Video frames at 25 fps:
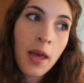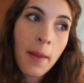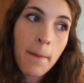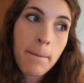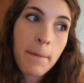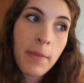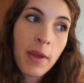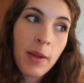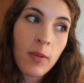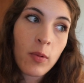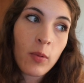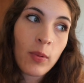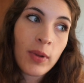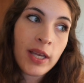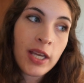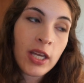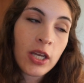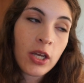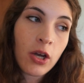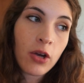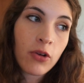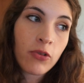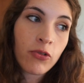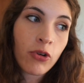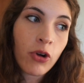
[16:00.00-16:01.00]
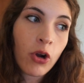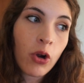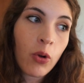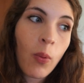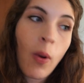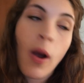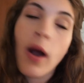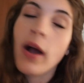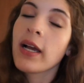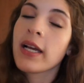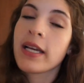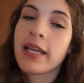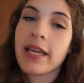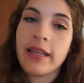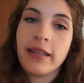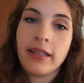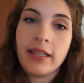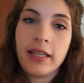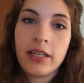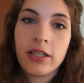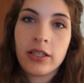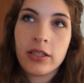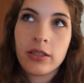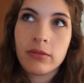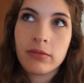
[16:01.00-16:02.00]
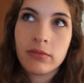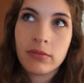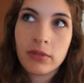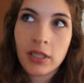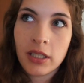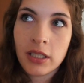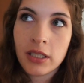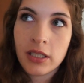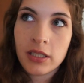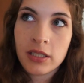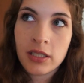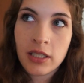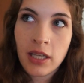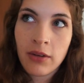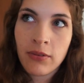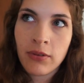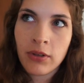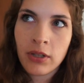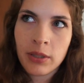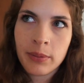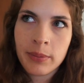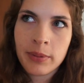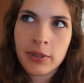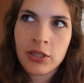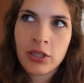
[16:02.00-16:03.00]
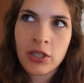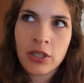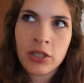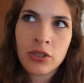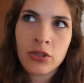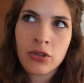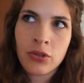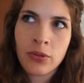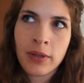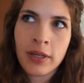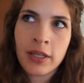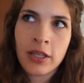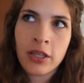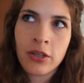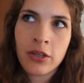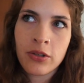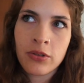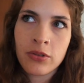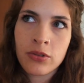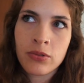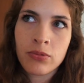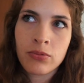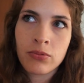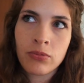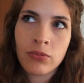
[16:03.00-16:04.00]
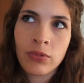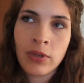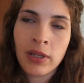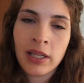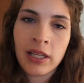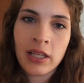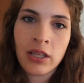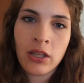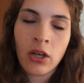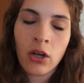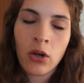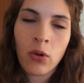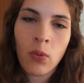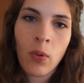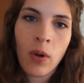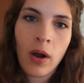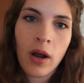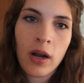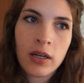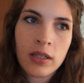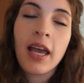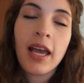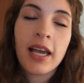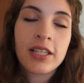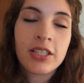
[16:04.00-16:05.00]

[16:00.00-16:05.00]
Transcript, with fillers: maybe we can go for a walk again later, because I've really been enjoying those really long walks.